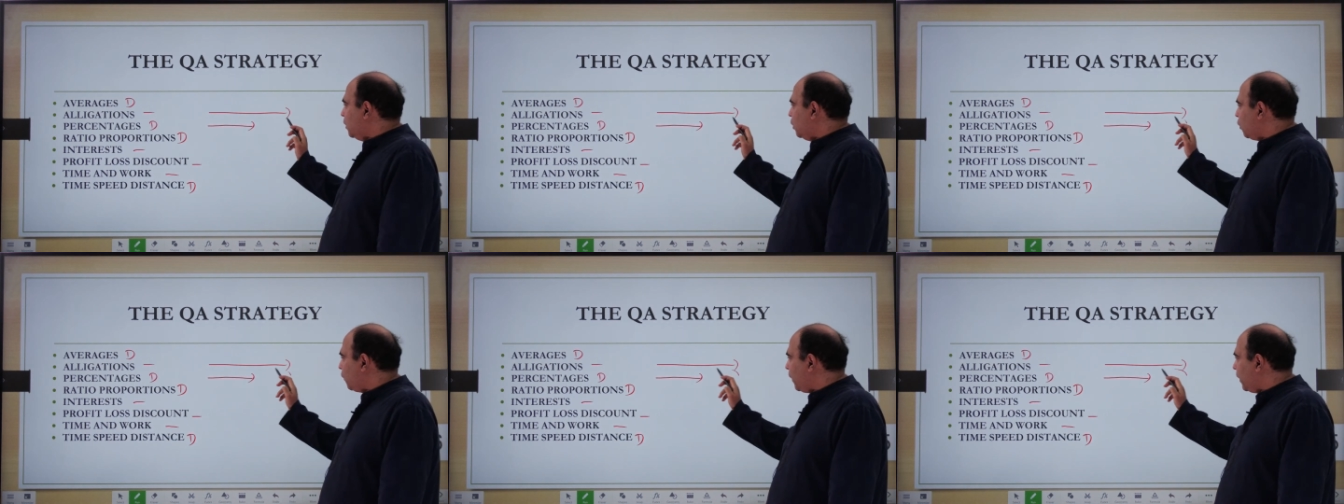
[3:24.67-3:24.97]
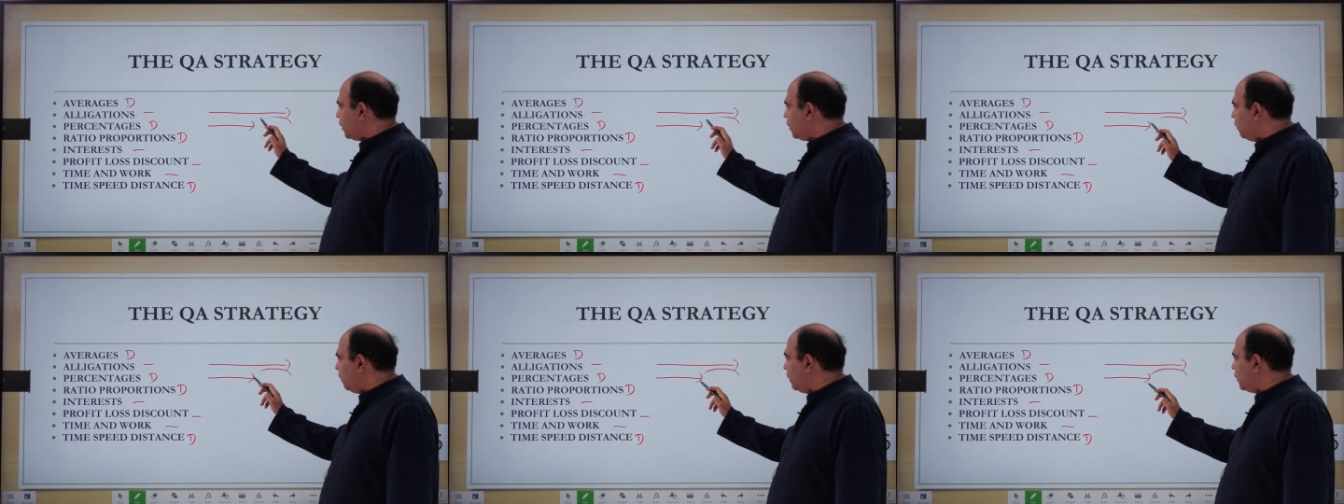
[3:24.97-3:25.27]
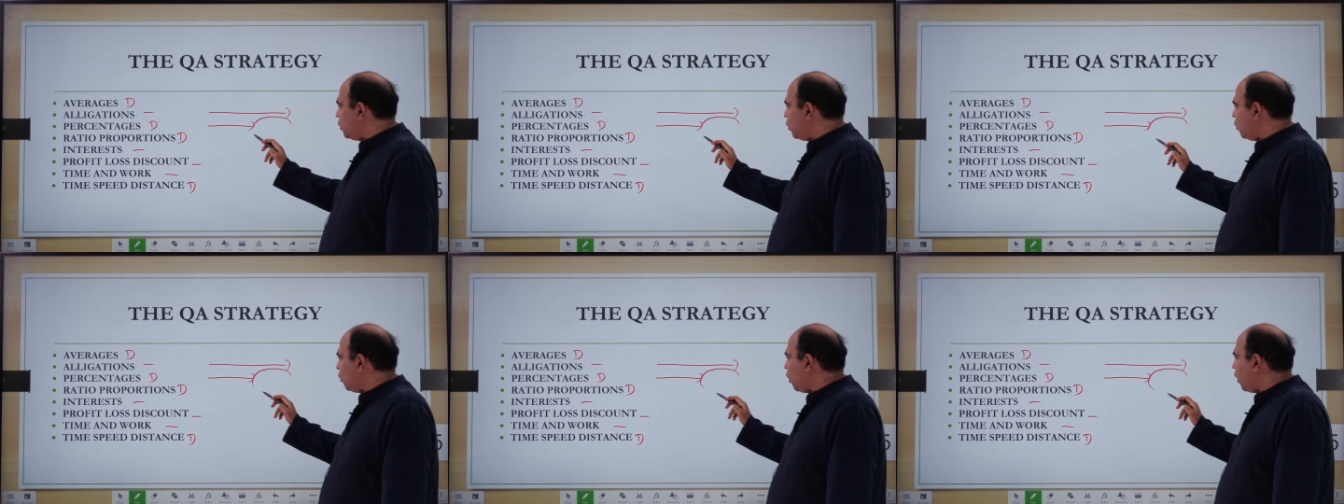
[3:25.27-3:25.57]
The questions
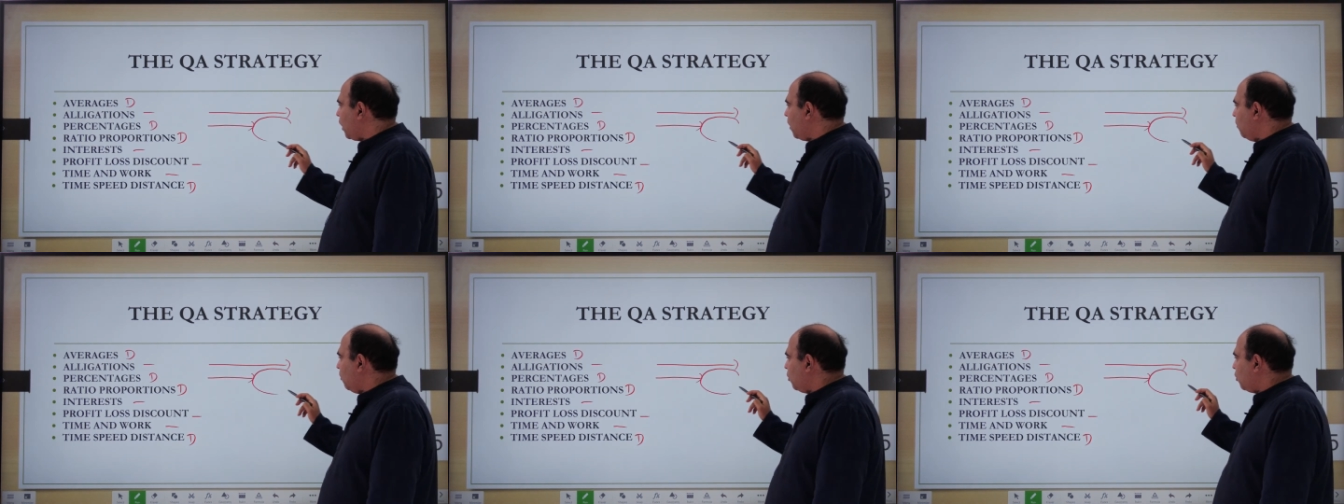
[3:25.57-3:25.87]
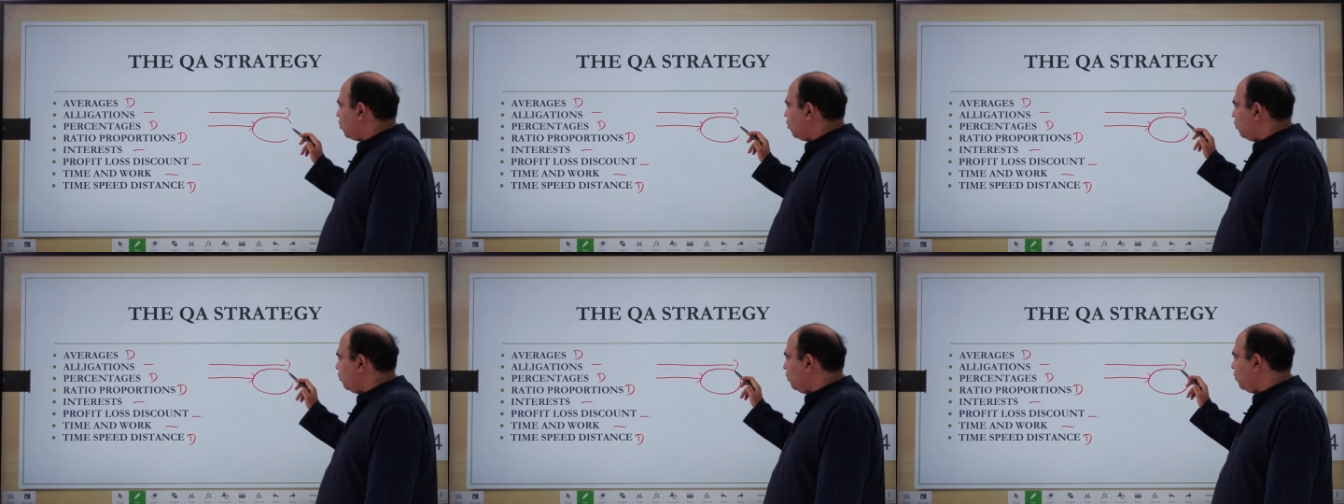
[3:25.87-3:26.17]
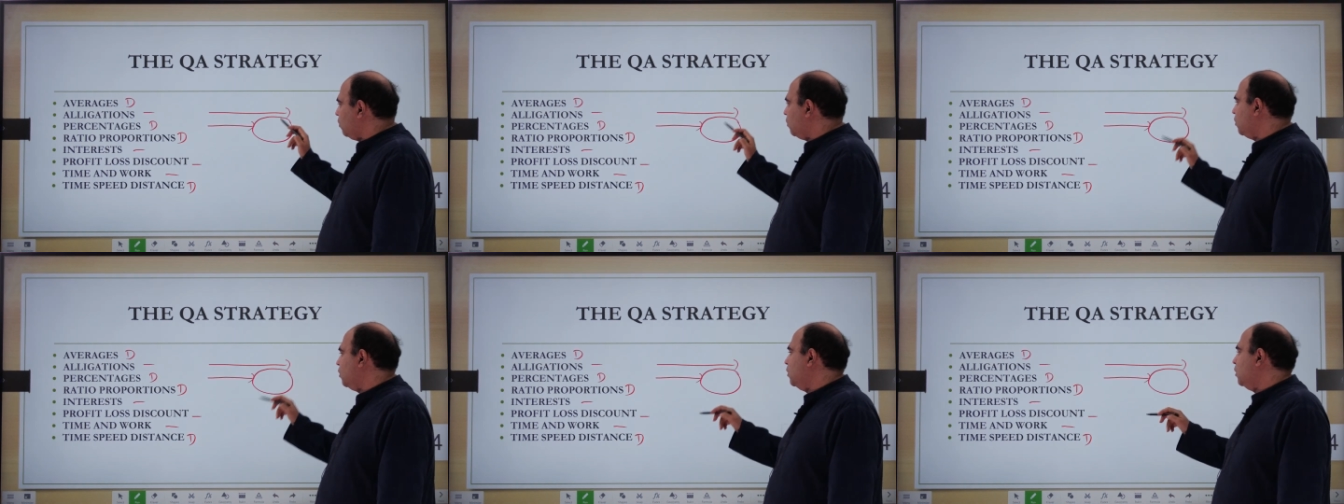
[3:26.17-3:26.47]
which you are not able to
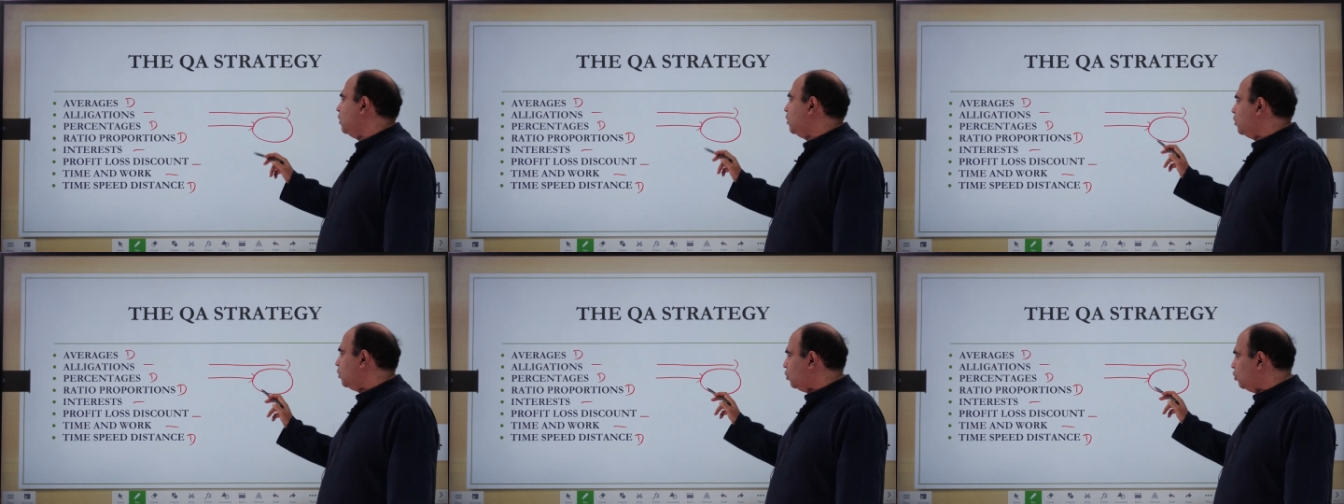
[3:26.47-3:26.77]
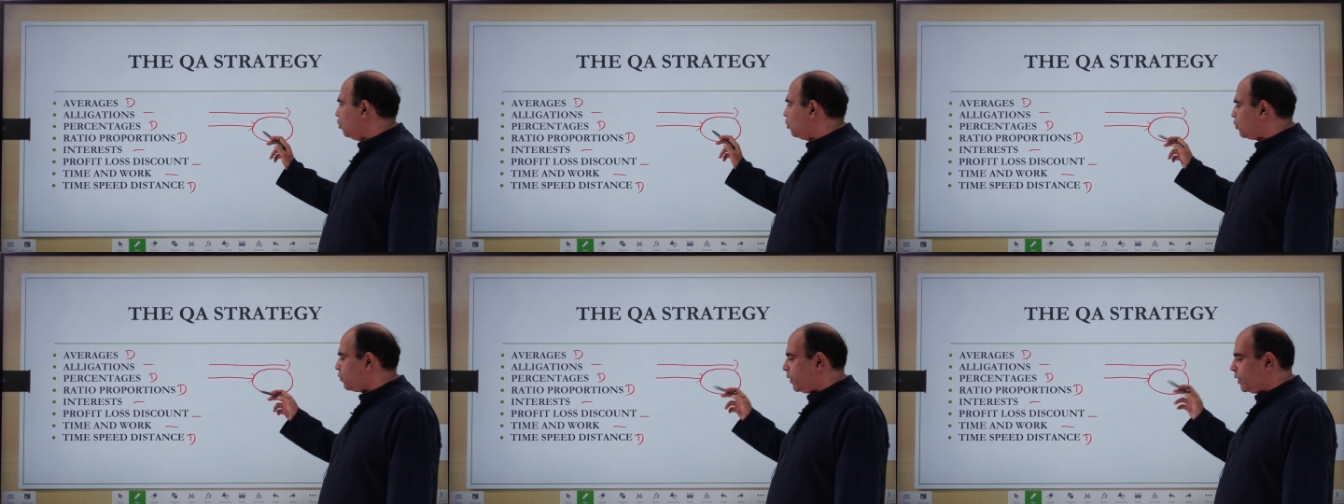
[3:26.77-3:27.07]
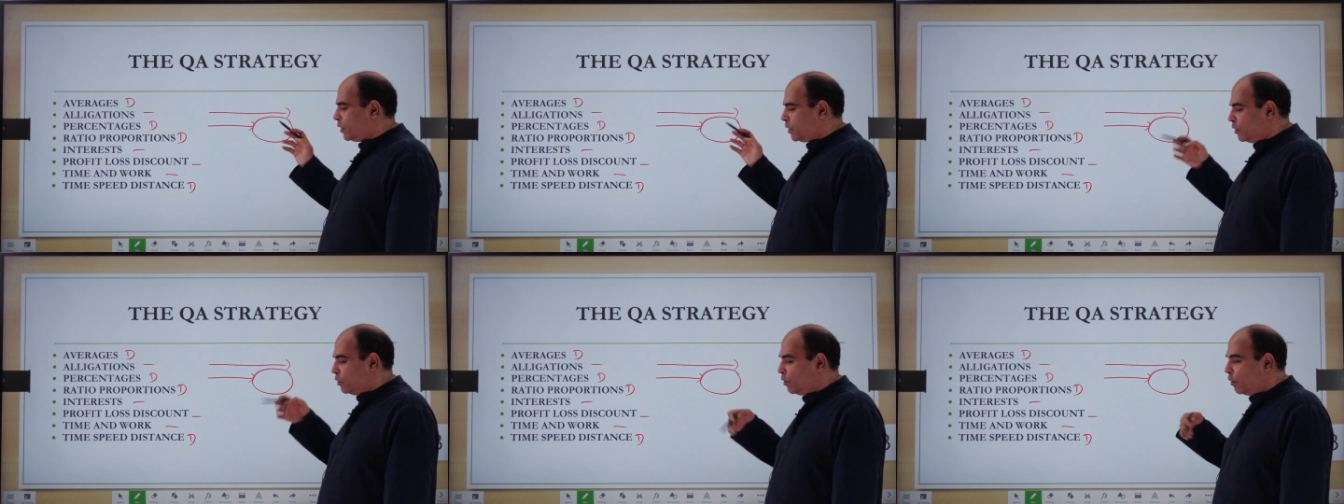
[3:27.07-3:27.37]
do, those
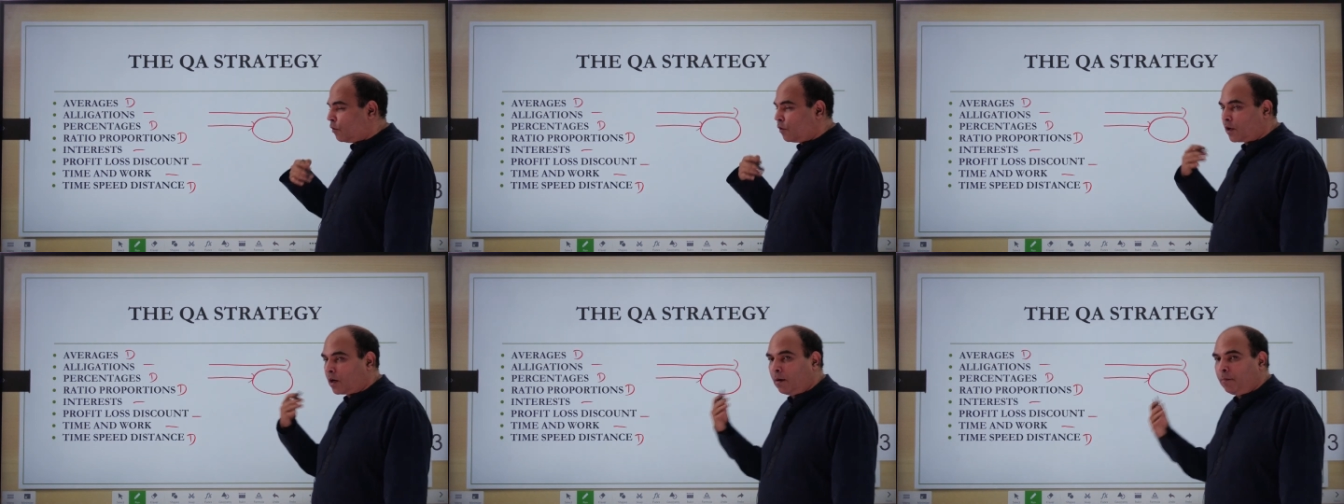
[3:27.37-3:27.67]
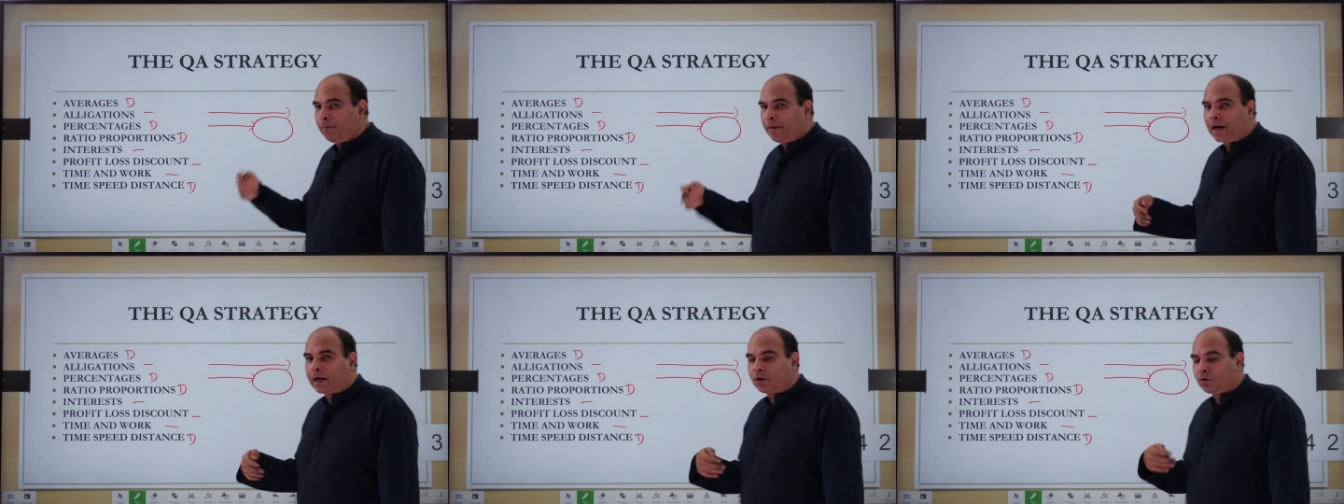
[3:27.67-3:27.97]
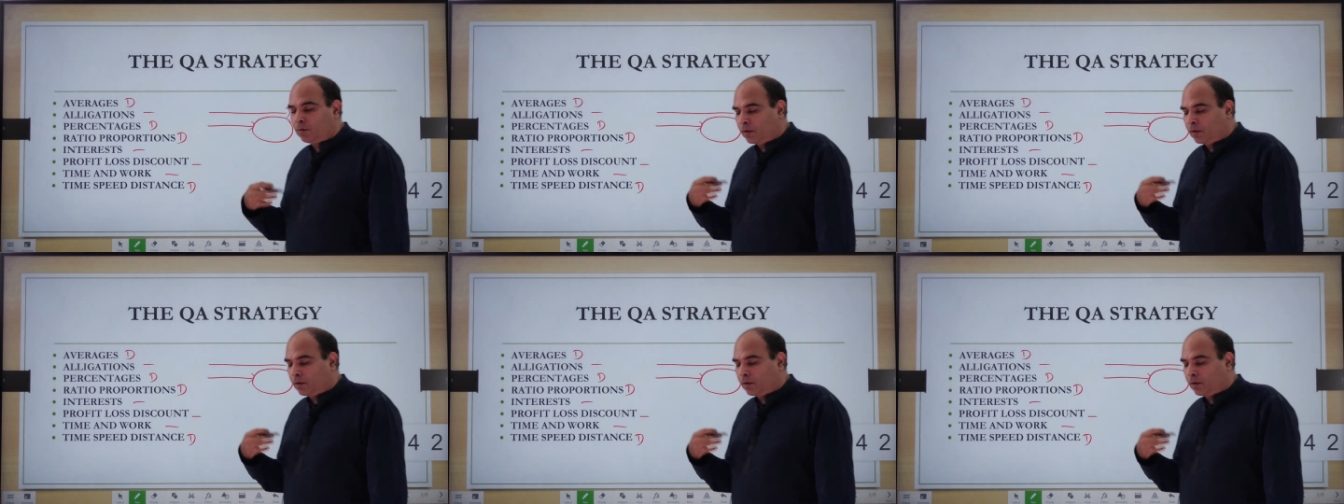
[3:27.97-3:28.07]
questions you have to come back